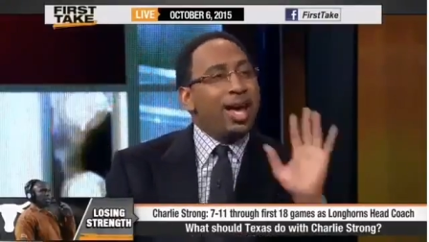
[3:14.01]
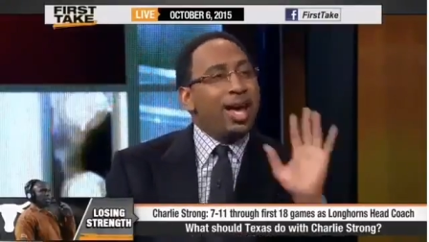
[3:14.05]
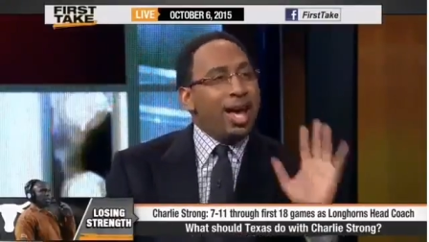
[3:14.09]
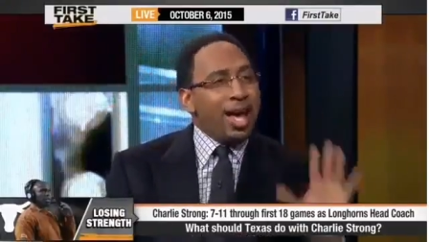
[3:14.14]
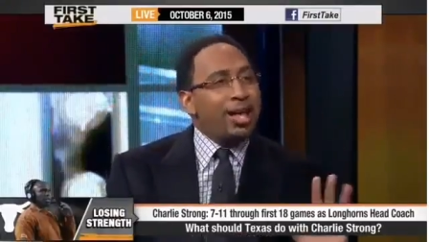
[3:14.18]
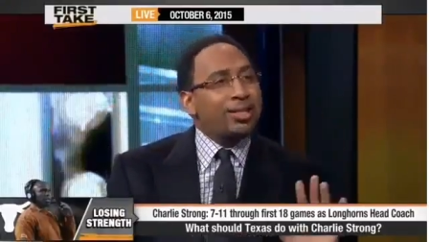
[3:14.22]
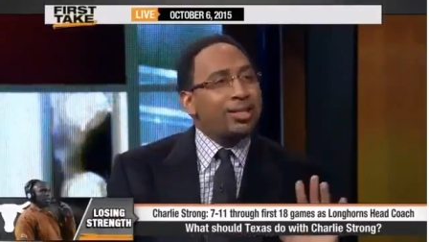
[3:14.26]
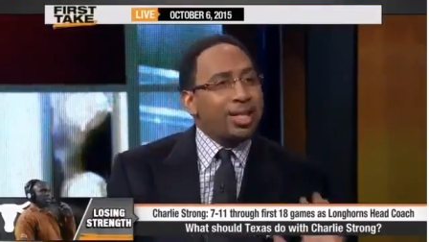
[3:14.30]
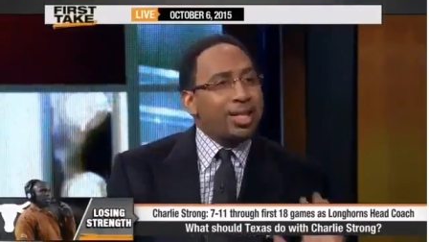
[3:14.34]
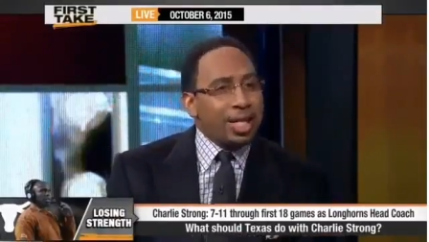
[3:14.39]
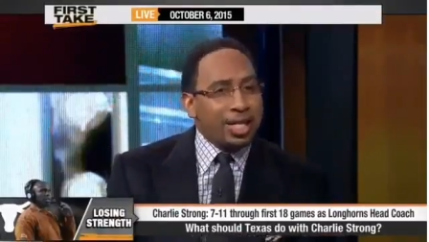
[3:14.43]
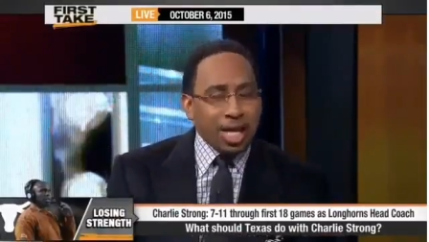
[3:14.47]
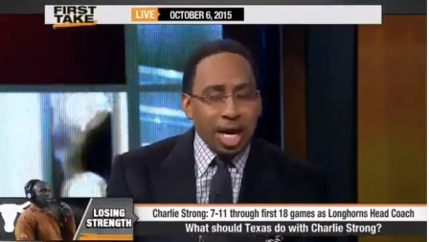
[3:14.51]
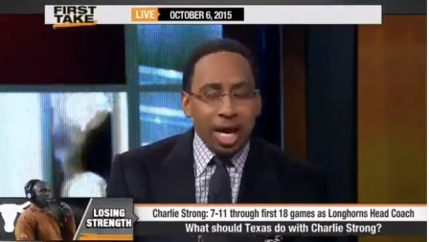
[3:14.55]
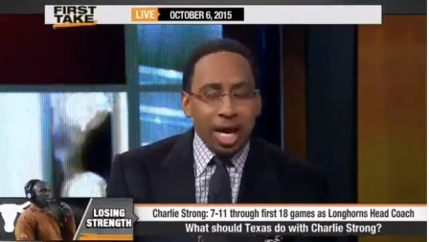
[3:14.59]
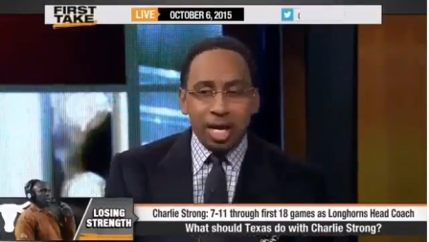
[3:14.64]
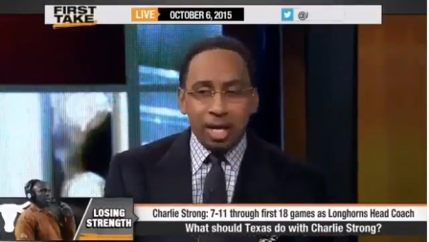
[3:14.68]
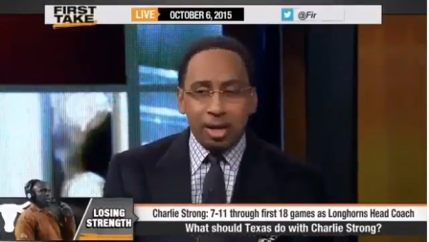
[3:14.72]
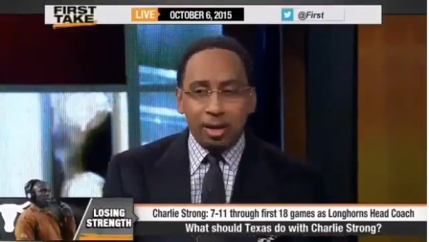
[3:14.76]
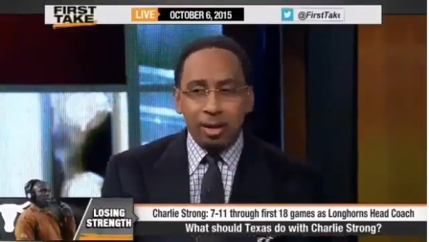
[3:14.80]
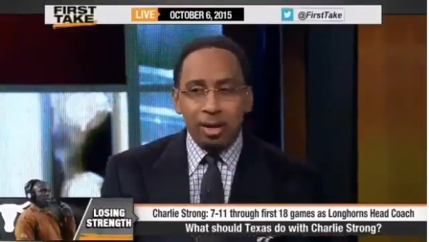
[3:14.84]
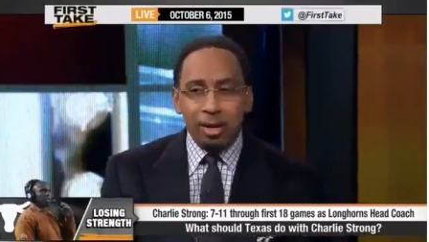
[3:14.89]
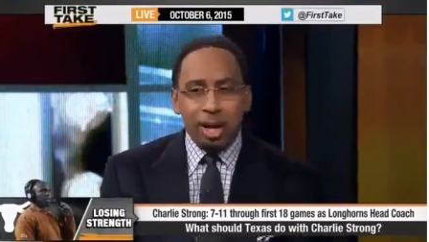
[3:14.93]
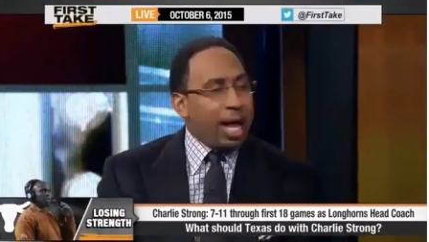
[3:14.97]
Here's the
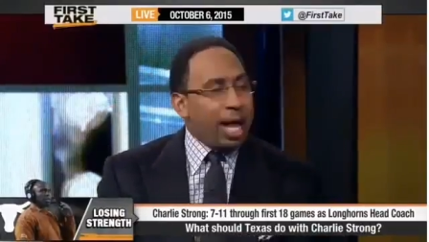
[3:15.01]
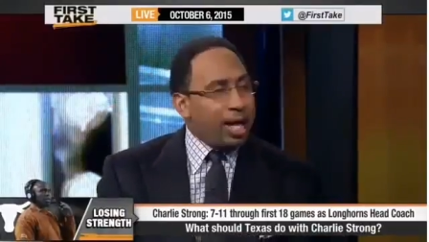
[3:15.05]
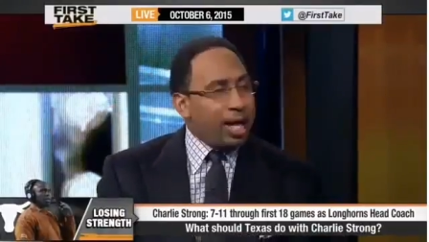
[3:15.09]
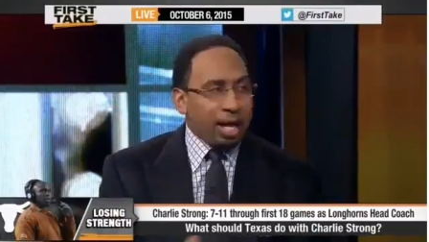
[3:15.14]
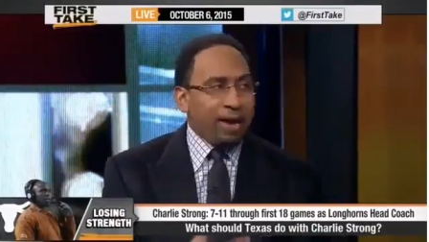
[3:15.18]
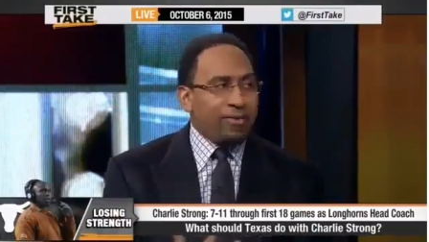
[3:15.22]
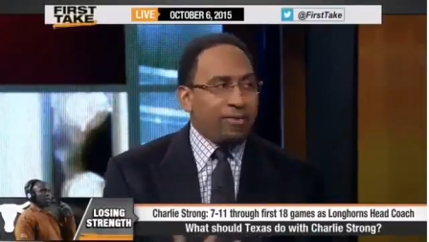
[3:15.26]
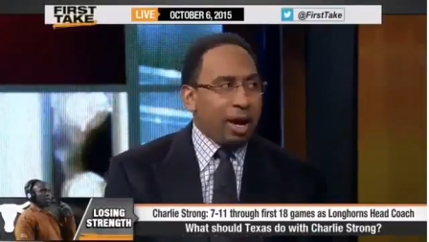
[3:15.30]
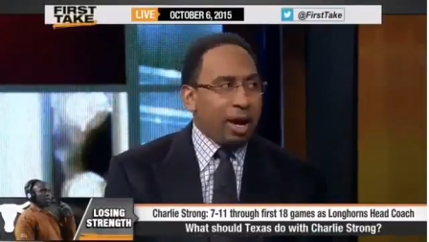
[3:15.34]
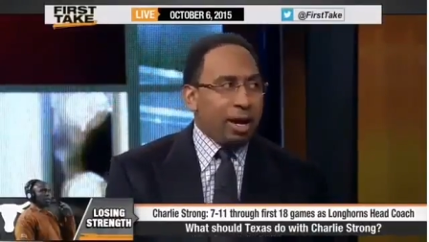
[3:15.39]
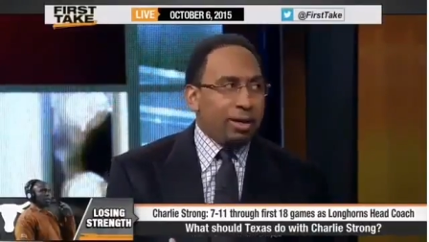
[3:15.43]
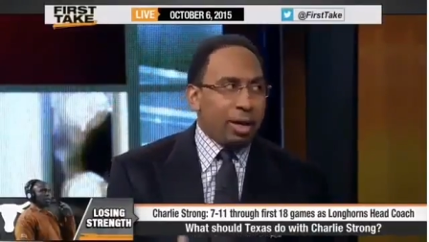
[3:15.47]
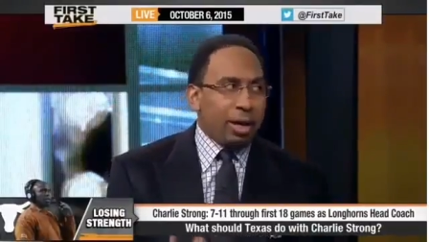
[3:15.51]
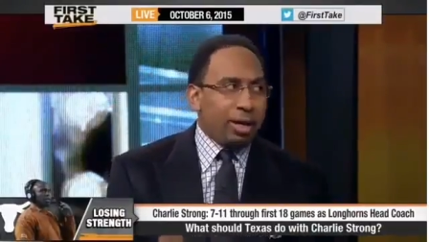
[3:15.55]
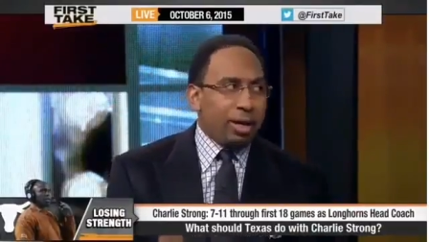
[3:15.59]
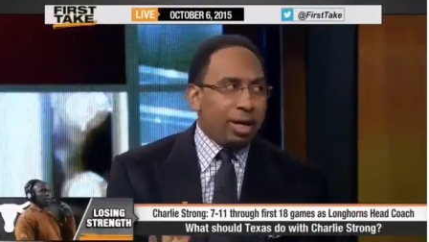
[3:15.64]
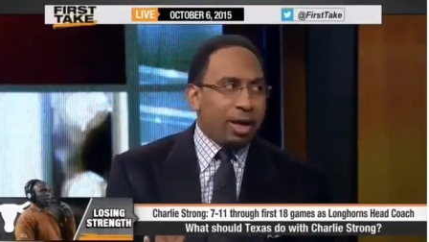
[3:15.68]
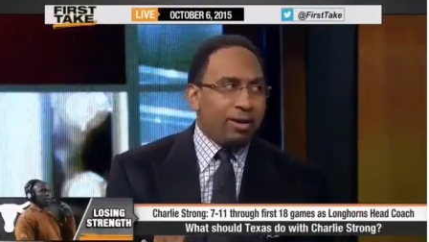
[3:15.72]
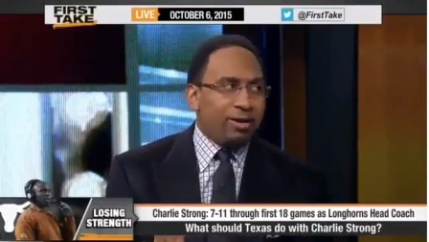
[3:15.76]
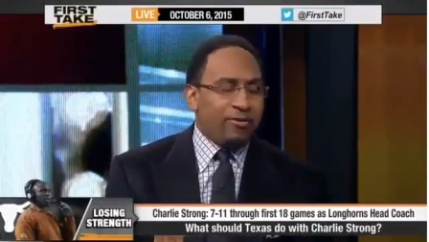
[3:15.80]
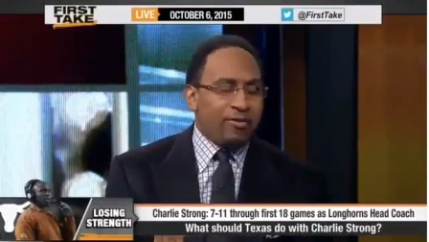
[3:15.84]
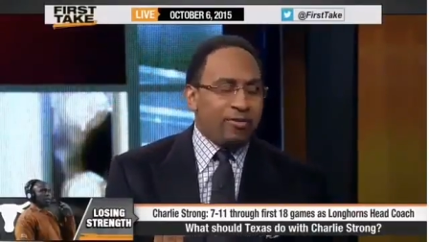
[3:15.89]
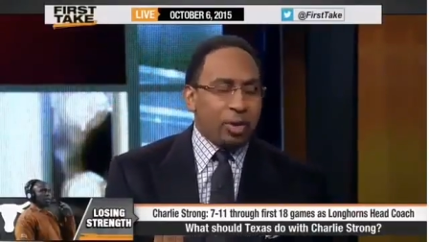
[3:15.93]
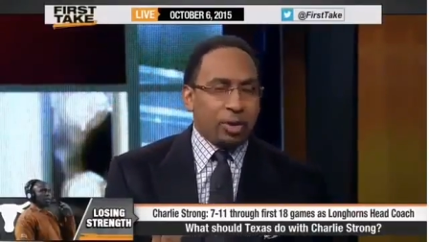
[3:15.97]
deal. I
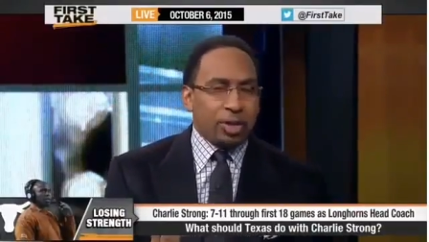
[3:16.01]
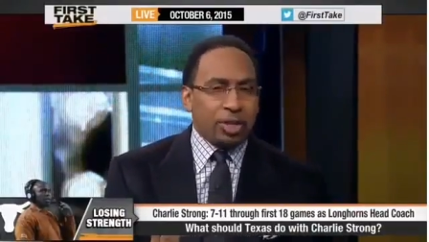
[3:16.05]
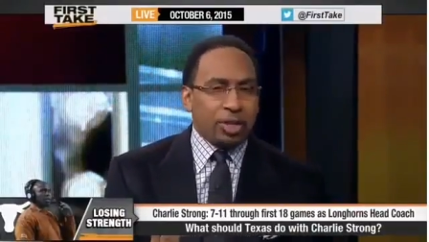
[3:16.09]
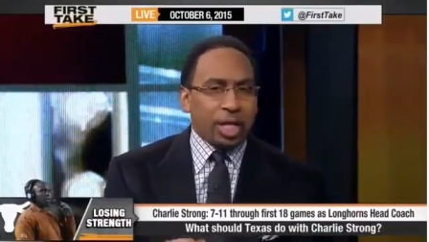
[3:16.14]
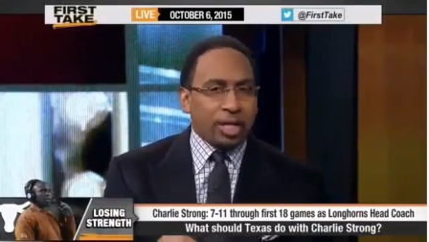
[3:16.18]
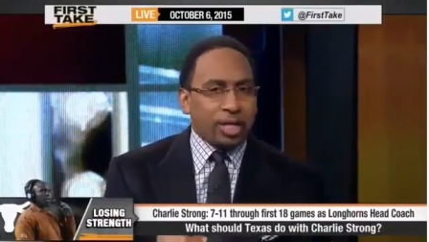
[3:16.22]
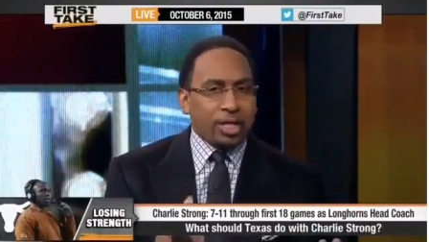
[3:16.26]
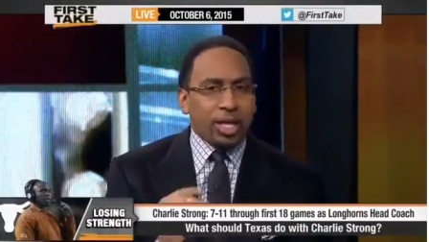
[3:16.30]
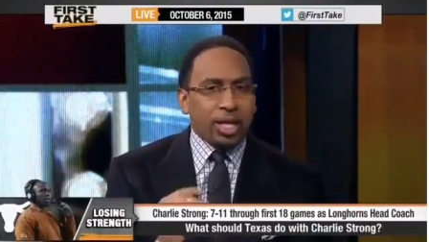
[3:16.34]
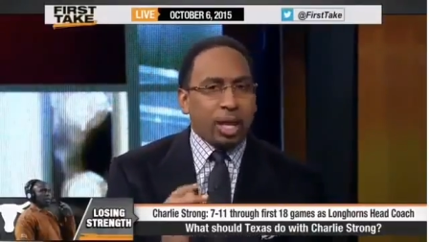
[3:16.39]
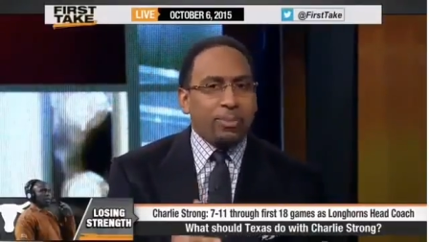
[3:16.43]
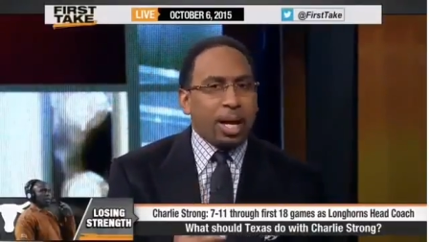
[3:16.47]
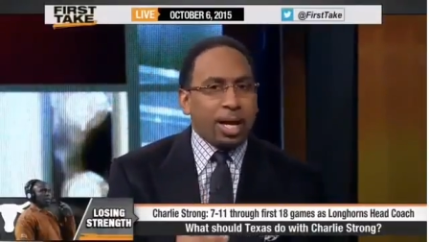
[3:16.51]
love the folks in Texas.